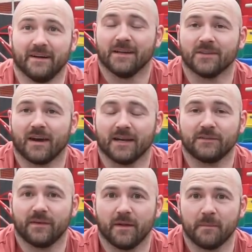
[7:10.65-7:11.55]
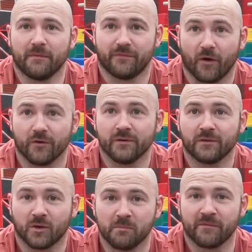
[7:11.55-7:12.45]
It was alright, I just felt a bit foreign
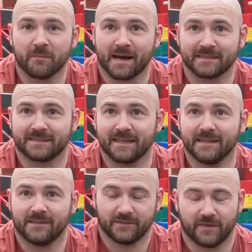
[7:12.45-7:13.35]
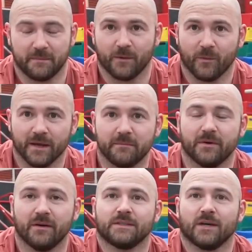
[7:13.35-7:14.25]
coming from handstand. It just felt a bit weird,
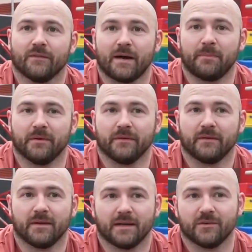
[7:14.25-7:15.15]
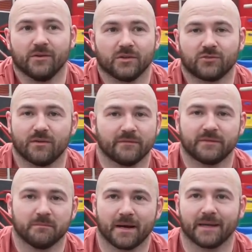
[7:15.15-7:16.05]
but it sort of happened and I had no strength
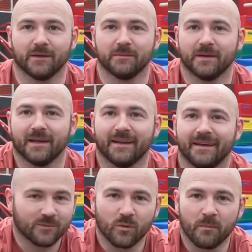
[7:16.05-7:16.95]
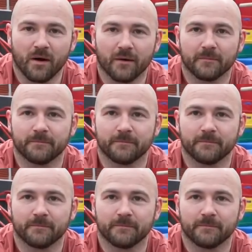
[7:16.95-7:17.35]
to back it up when I... One more?